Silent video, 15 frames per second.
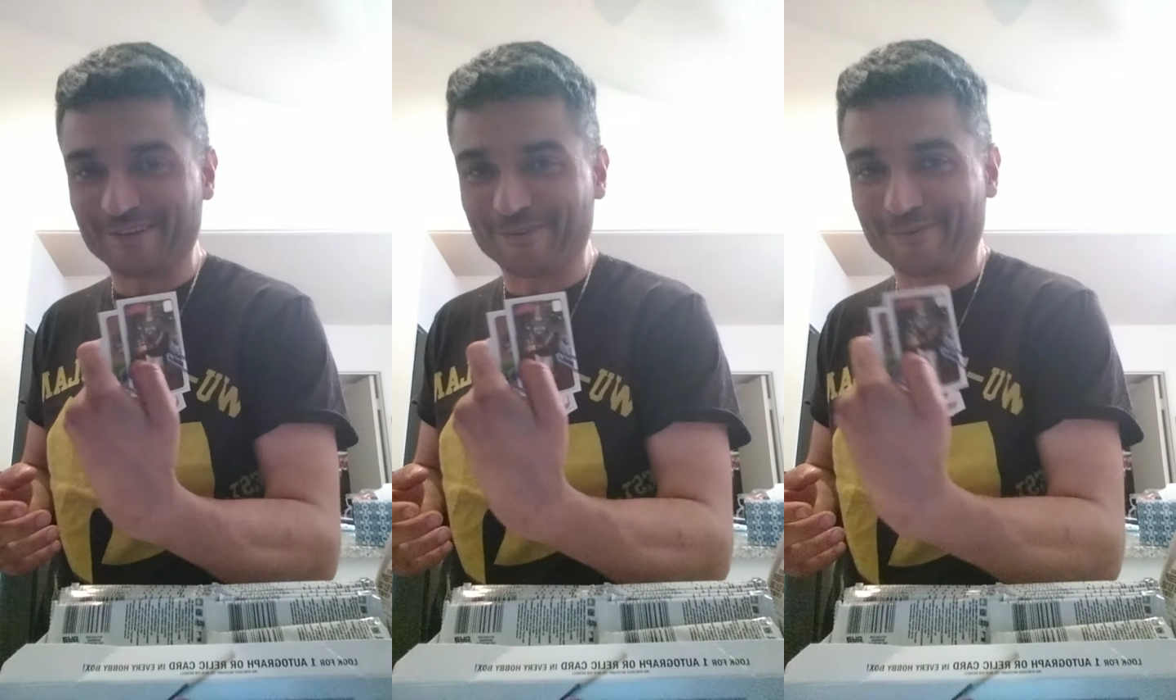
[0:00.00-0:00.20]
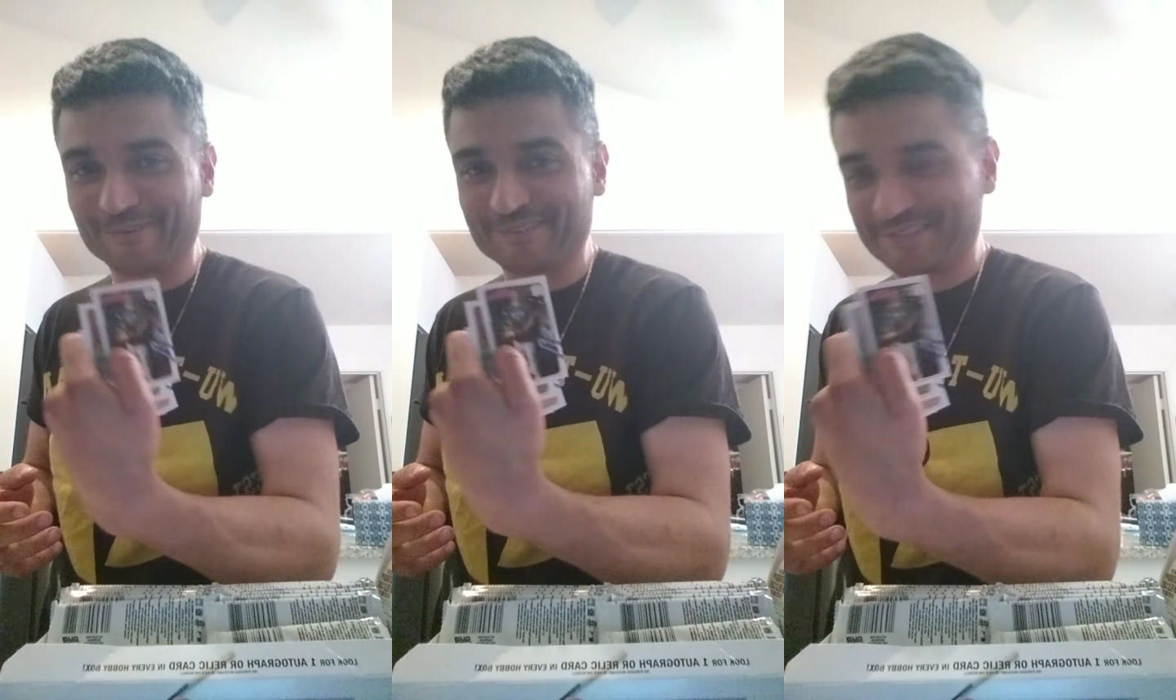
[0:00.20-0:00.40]

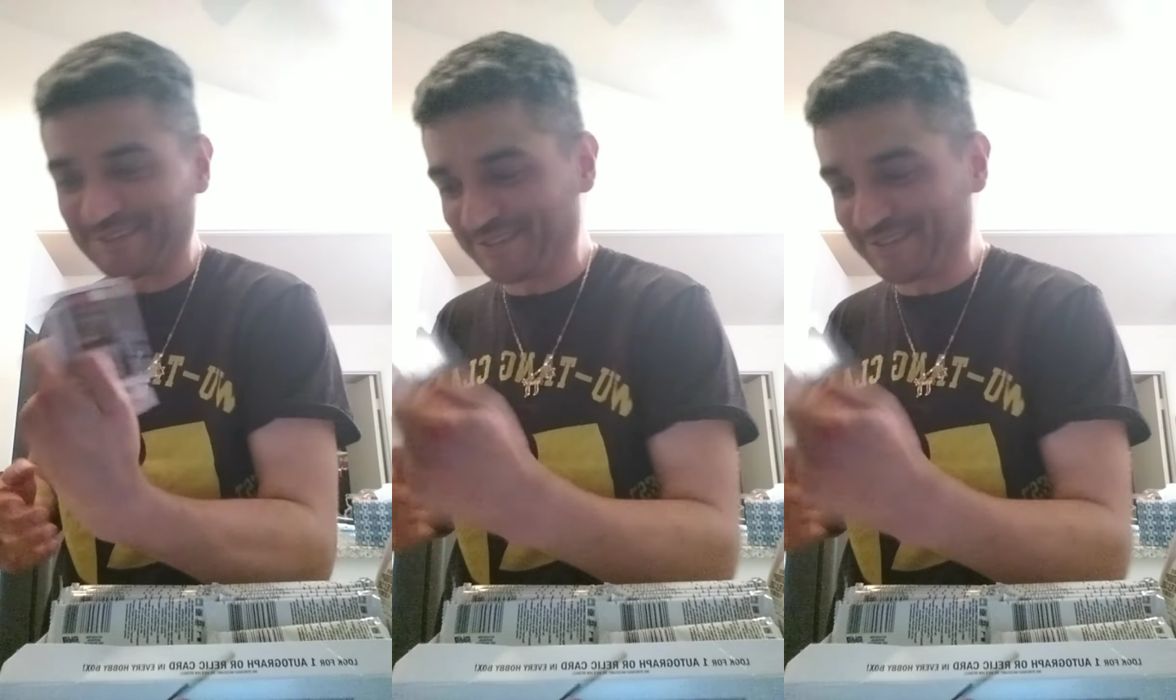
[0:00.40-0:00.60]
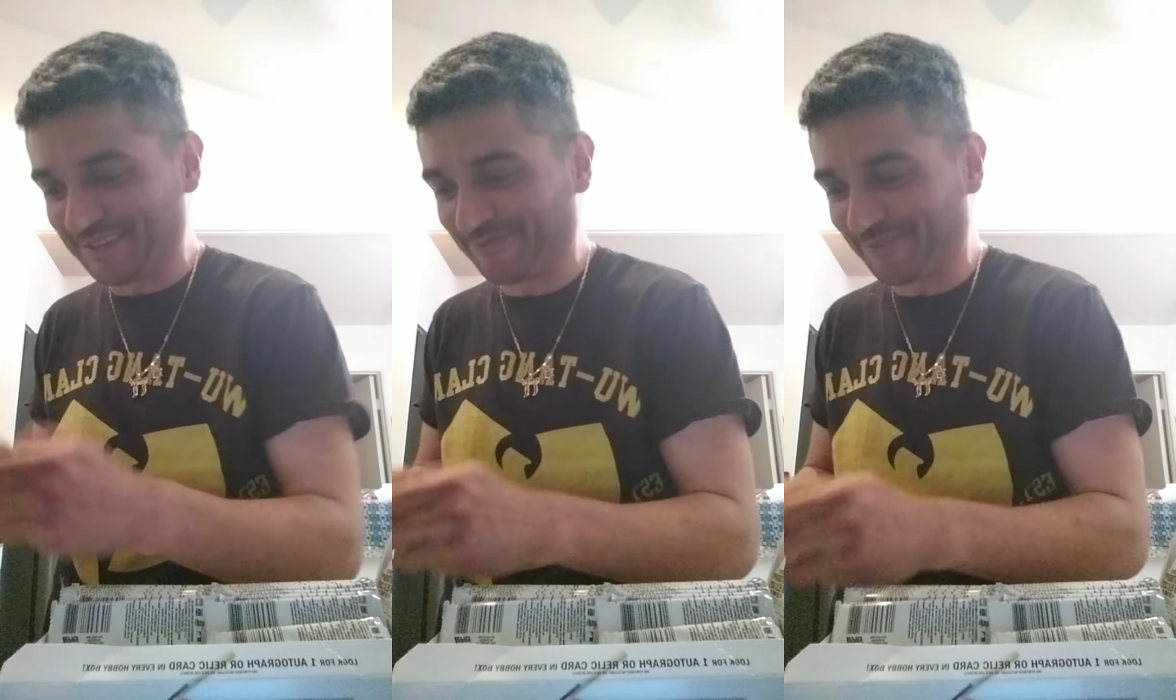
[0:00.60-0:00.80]
World Series
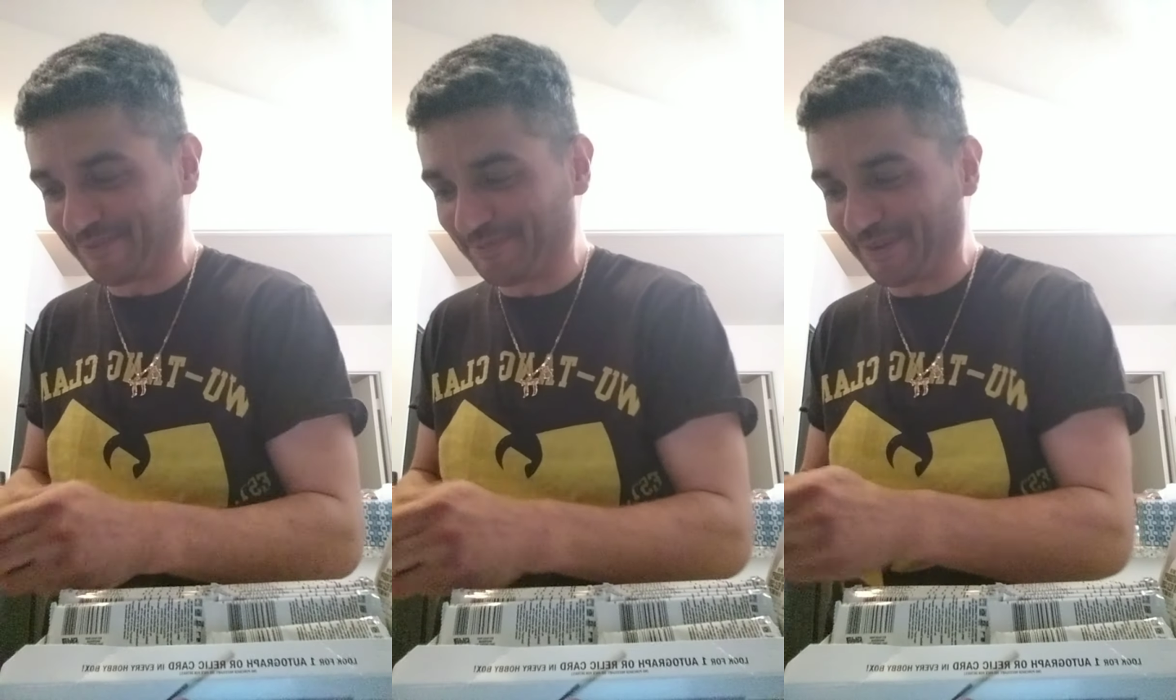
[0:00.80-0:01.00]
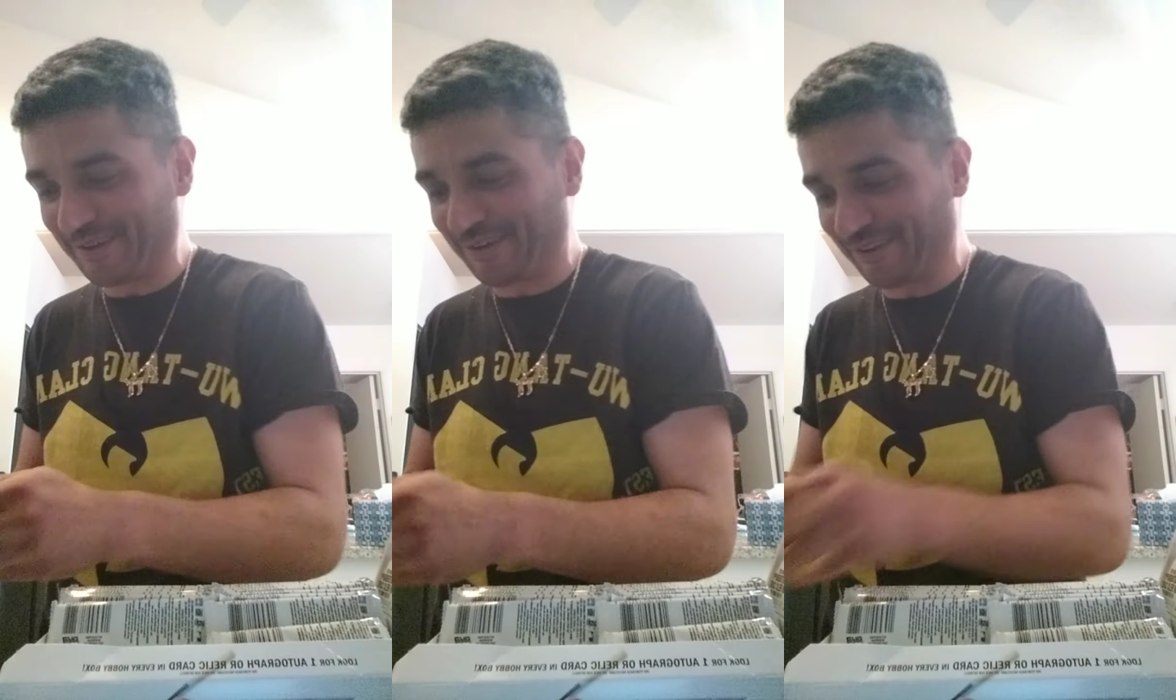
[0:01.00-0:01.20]

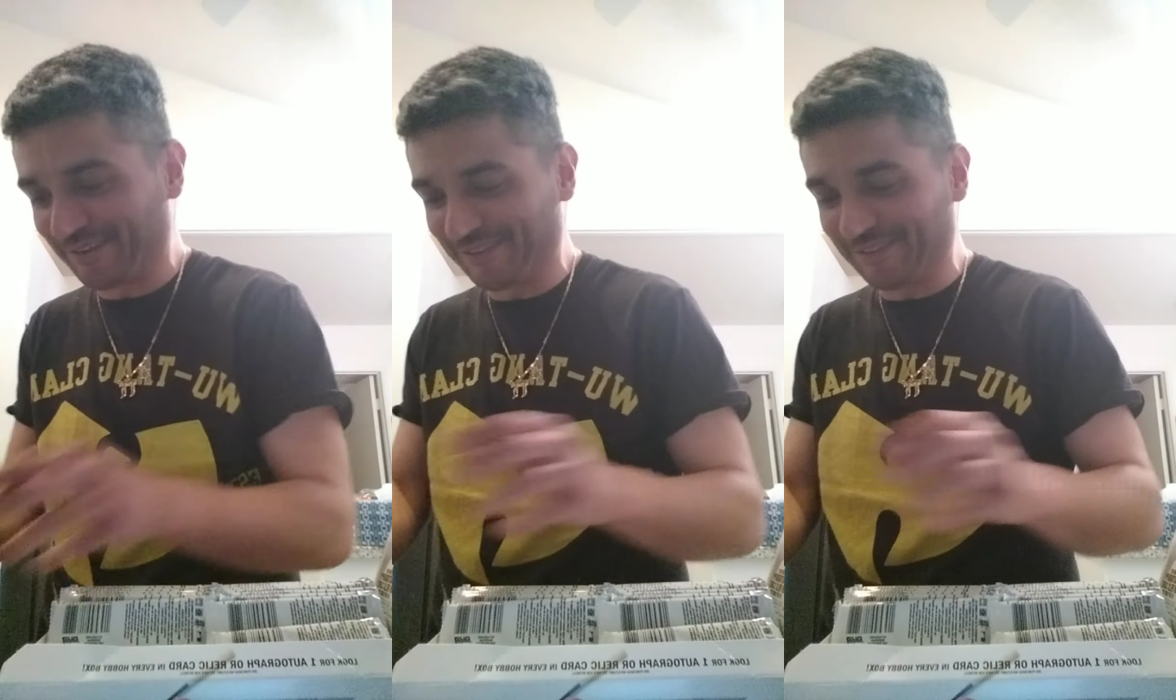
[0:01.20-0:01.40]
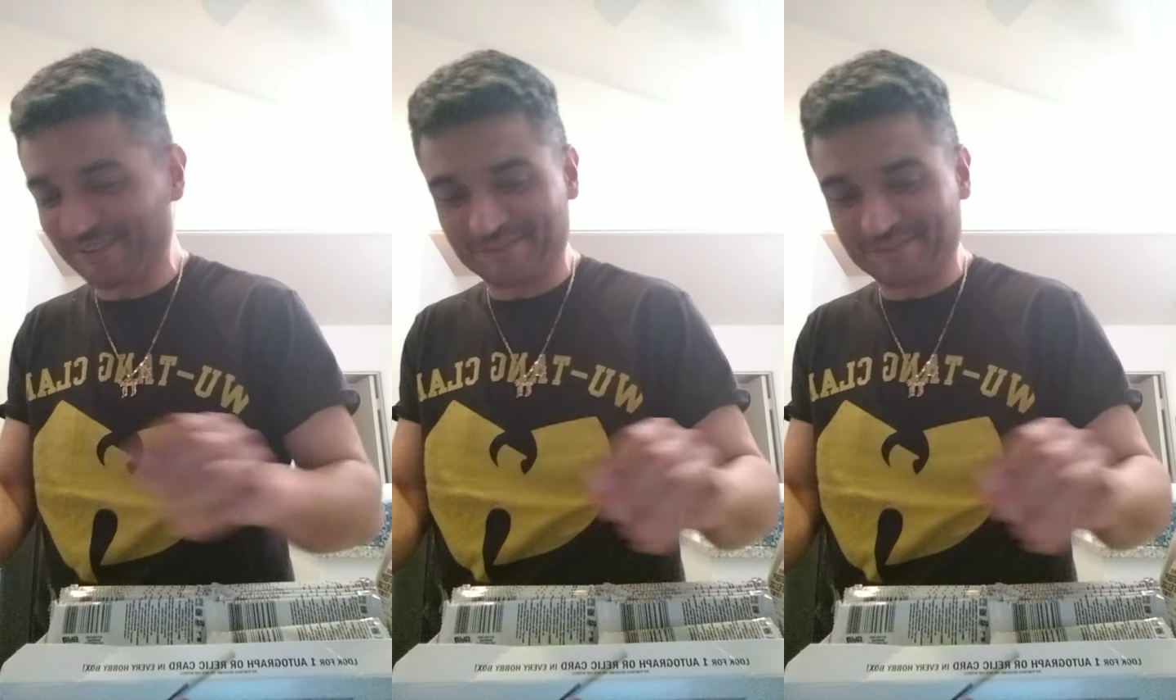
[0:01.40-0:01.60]
MVP card that
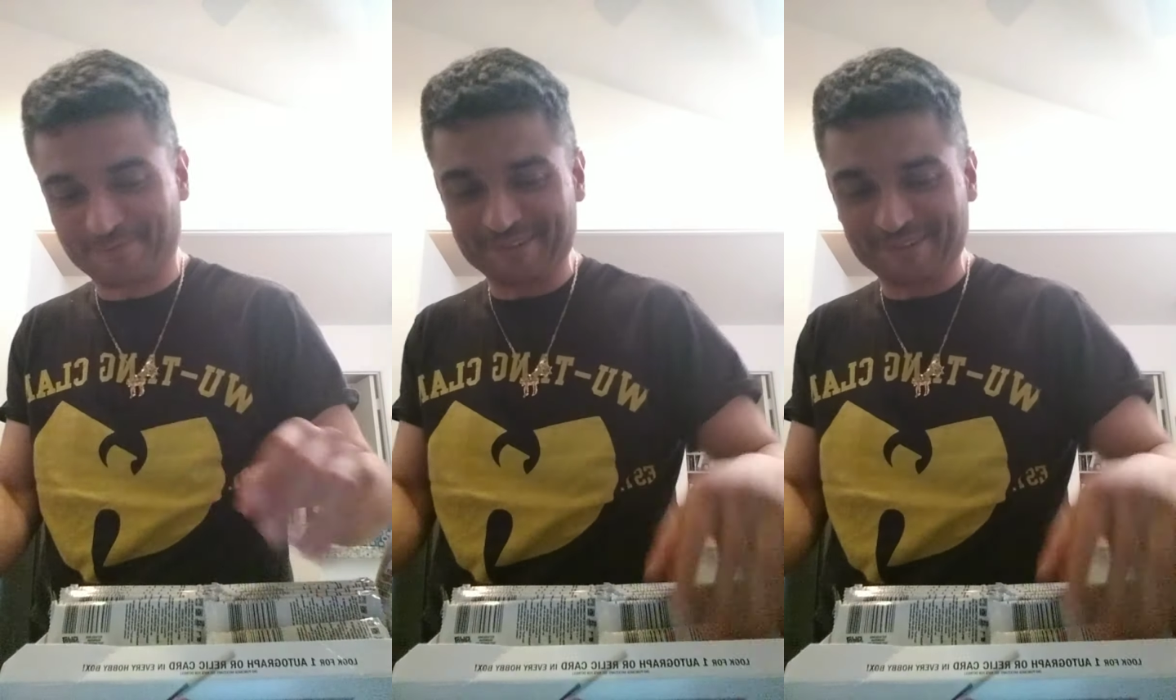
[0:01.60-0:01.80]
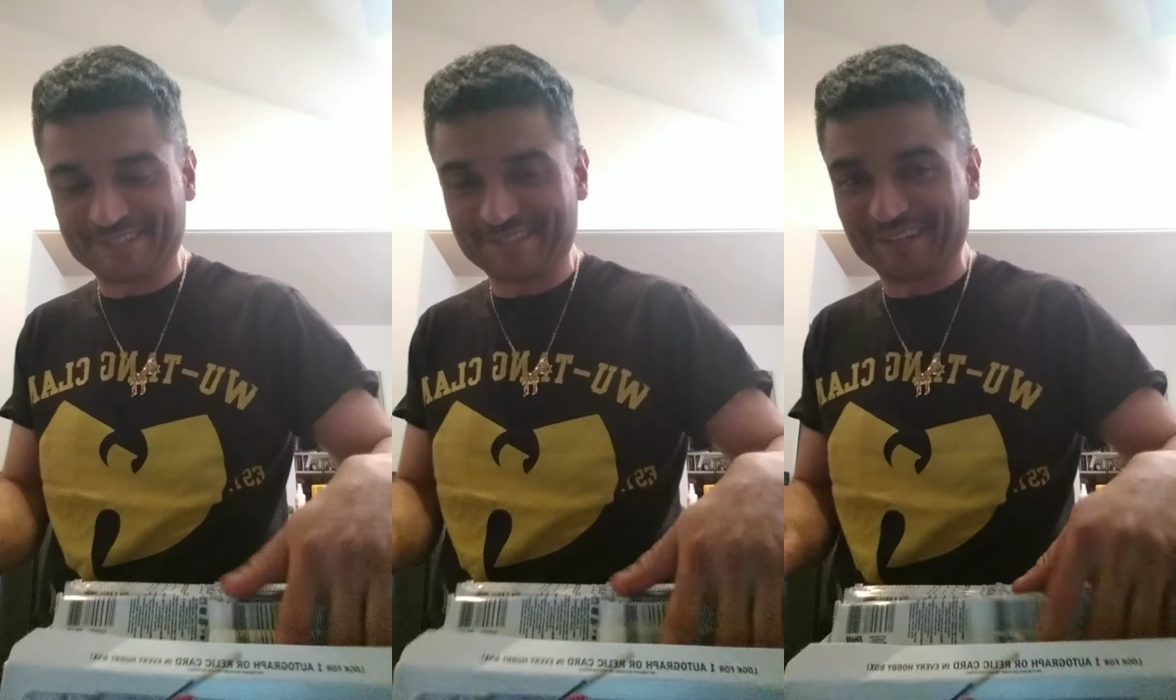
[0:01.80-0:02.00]
looks pretty
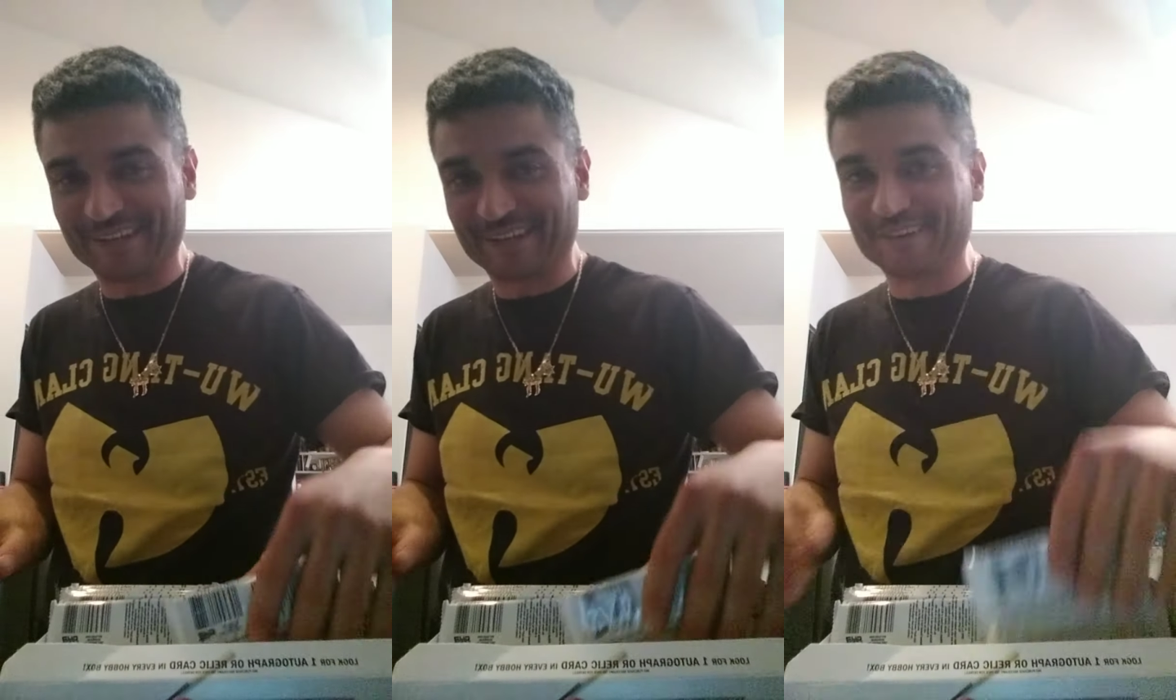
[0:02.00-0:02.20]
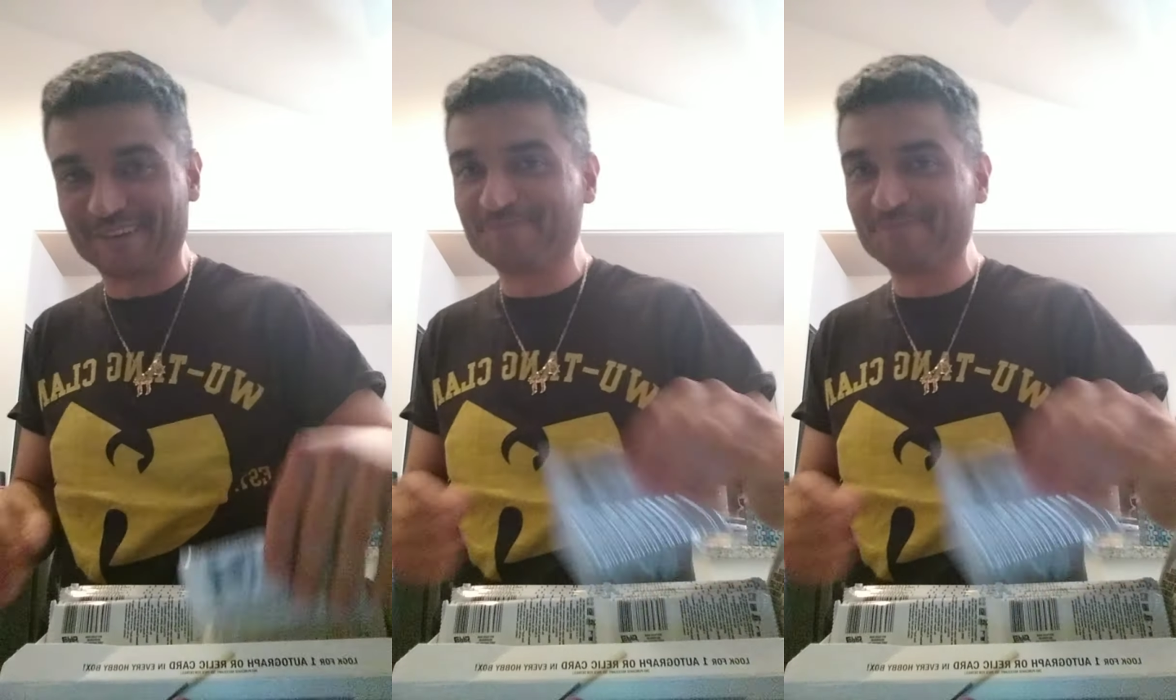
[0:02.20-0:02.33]
sick.